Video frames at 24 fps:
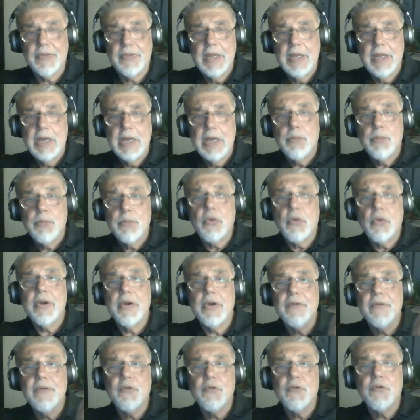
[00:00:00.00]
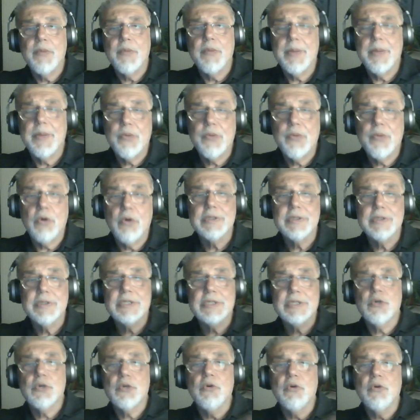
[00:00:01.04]
borrowing from abroad is
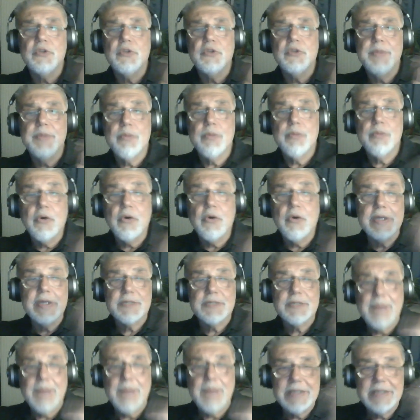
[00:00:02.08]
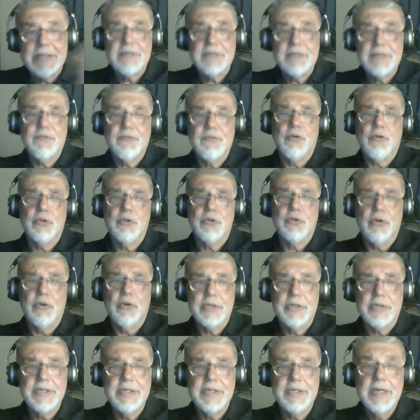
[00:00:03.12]
going to be more expensive for
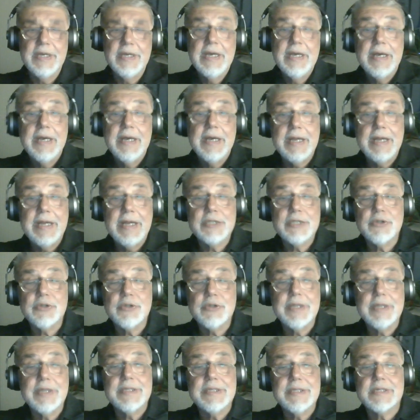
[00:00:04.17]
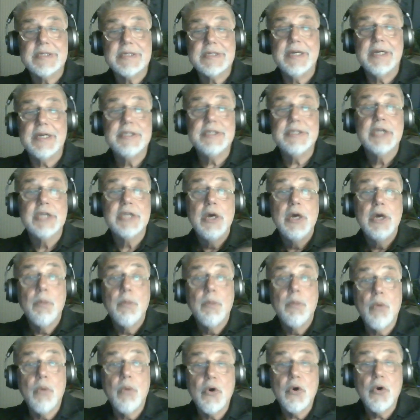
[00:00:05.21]
Turkey, and it's going to discourage
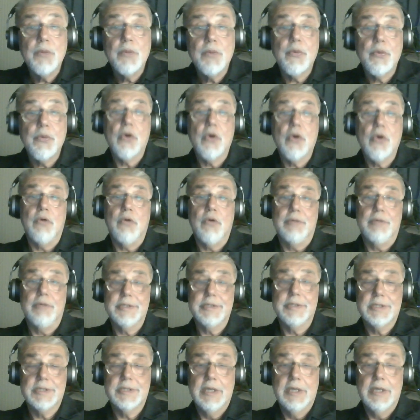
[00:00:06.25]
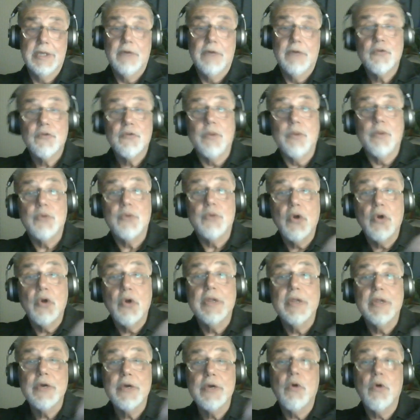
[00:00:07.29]
more borrowers from rolling
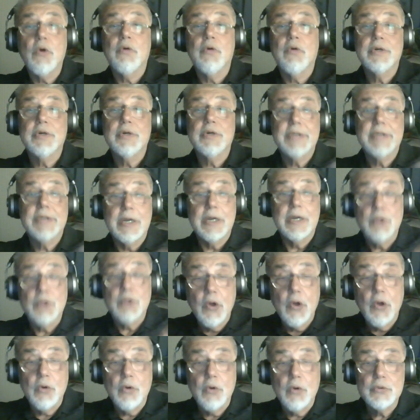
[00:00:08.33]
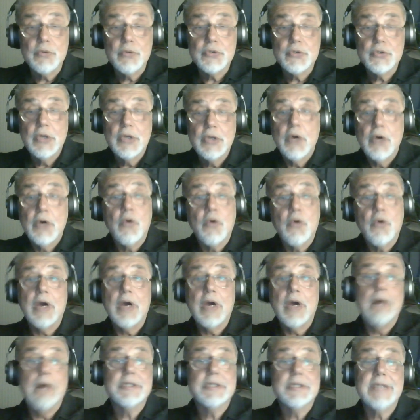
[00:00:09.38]
over their loans or
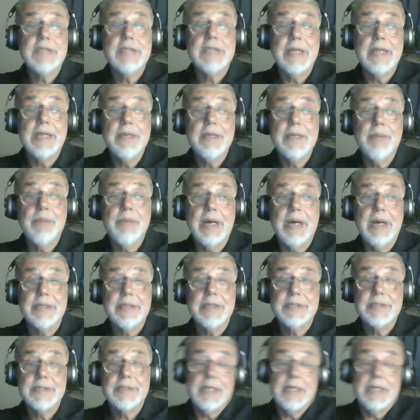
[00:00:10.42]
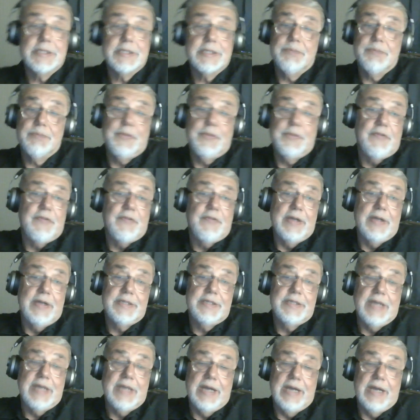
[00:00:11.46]
outstanding bonds. They'll simply find
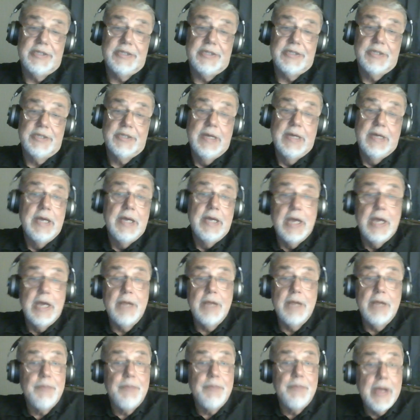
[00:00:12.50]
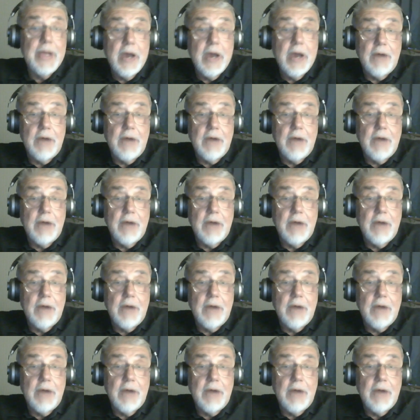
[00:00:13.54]
cash and pay off